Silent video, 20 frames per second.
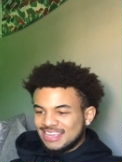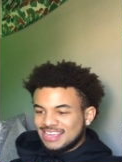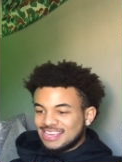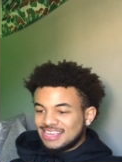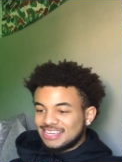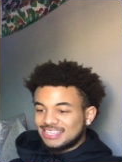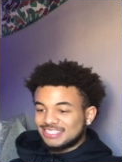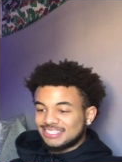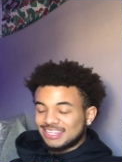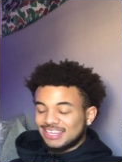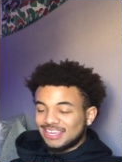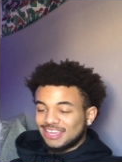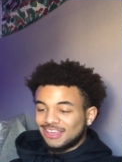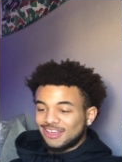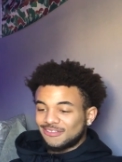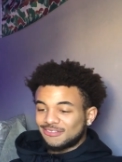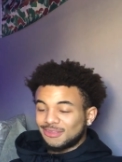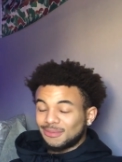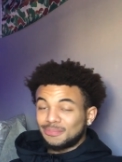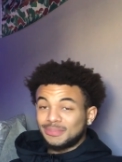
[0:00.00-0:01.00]
this nigga
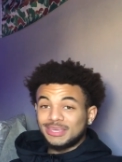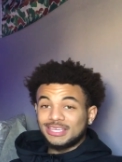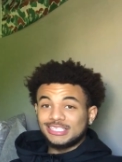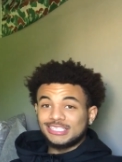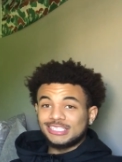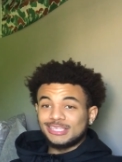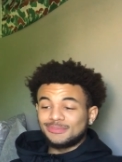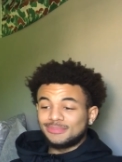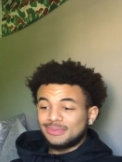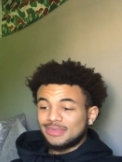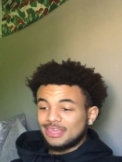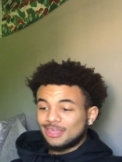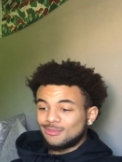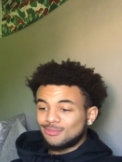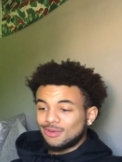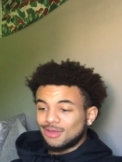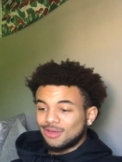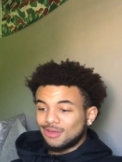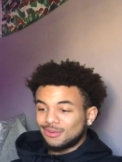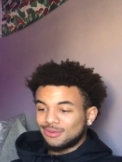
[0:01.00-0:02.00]
off the PCP,
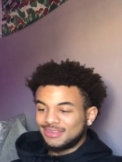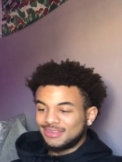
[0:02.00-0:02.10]
bro.